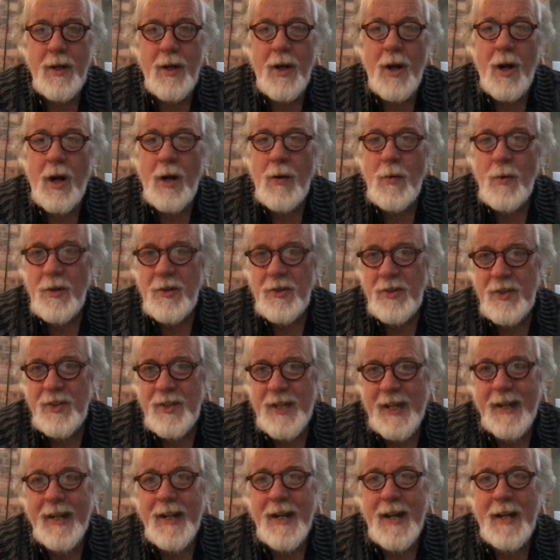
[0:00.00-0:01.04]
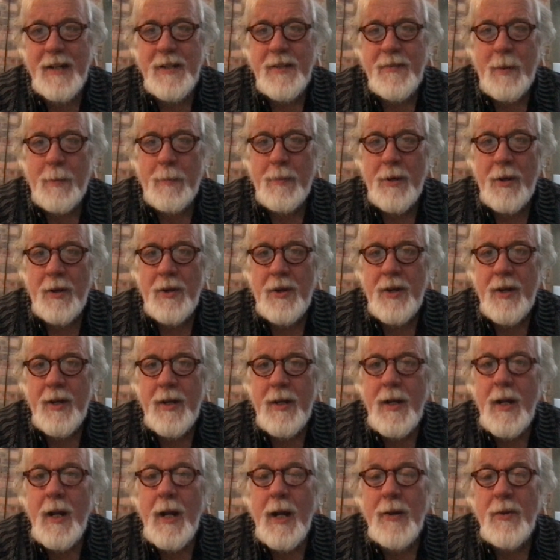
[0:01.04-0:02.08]
I watched the second act of Up and Under,
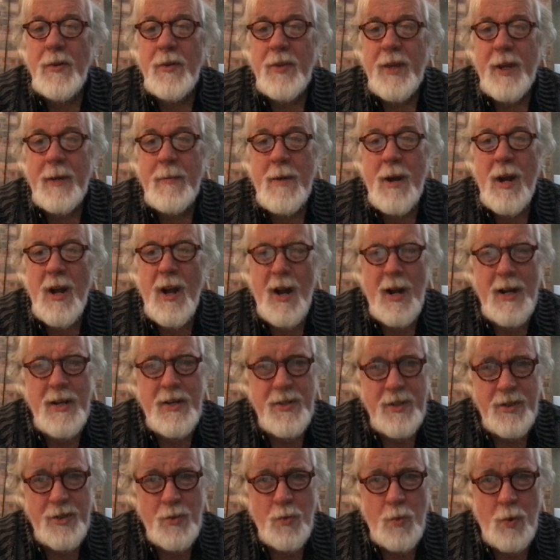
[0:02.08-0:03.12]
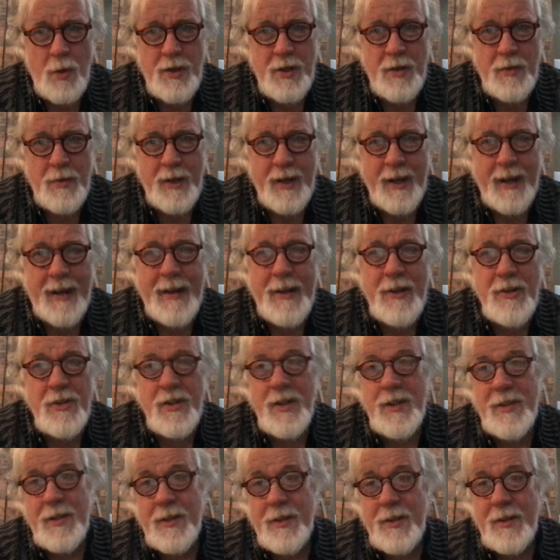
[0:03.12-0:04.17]
and although my eye does wander
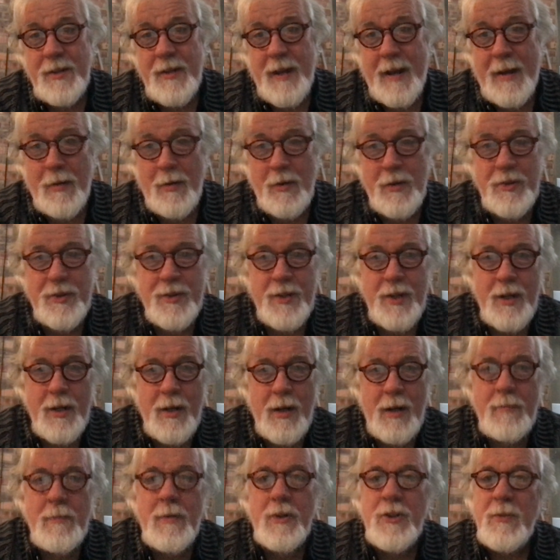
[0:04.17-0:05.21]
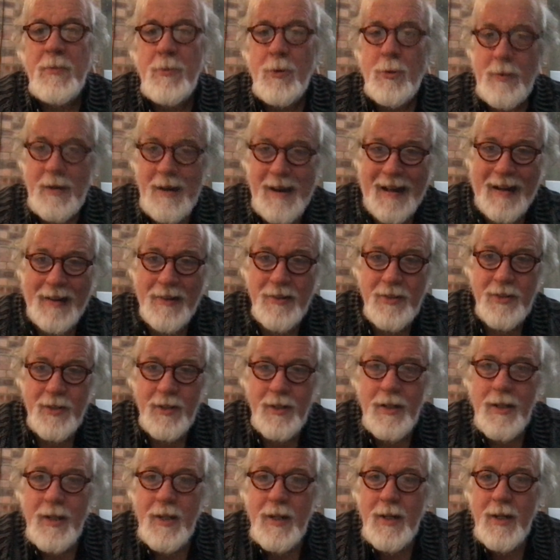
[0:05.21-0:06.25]
occasionally to the towellers, I'm much more relaxed.
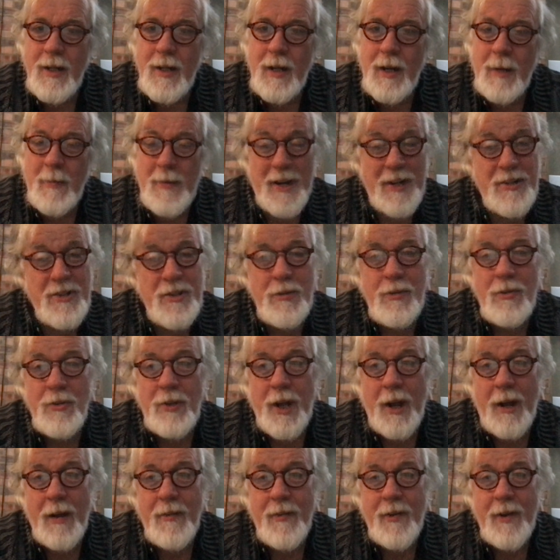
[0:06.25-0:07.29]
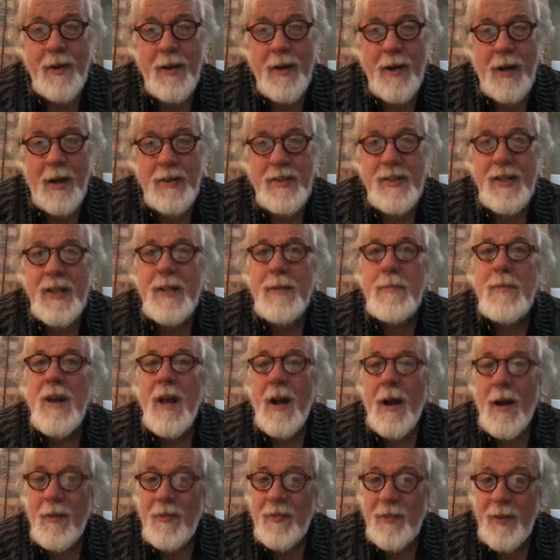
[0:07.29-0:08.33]
And when I do look over, I see them
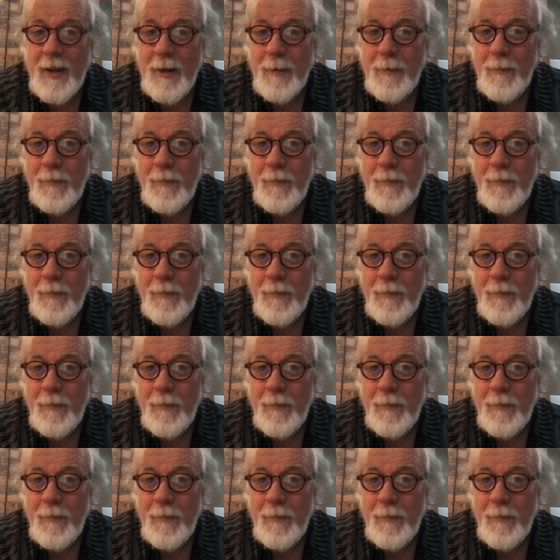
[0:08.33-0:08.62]
laughing.